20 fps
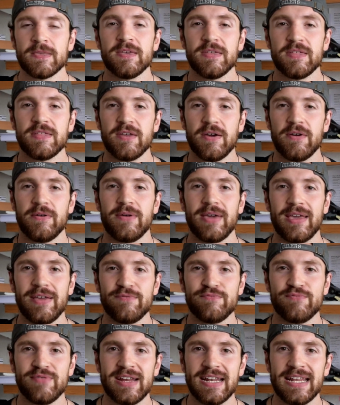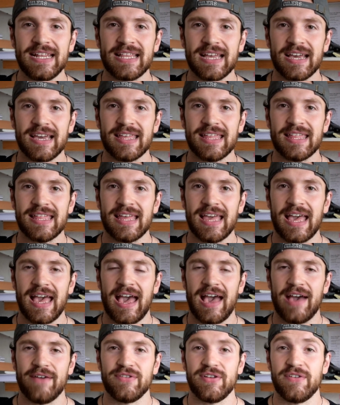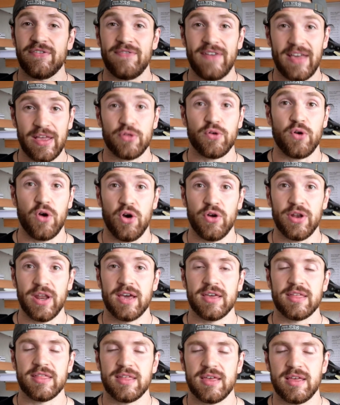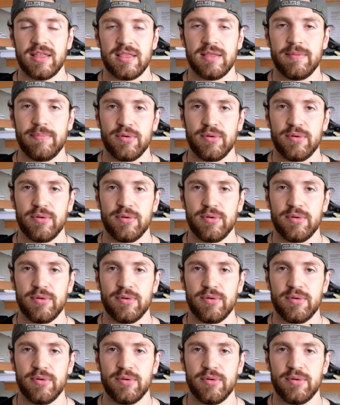So it really does have an effect on us and the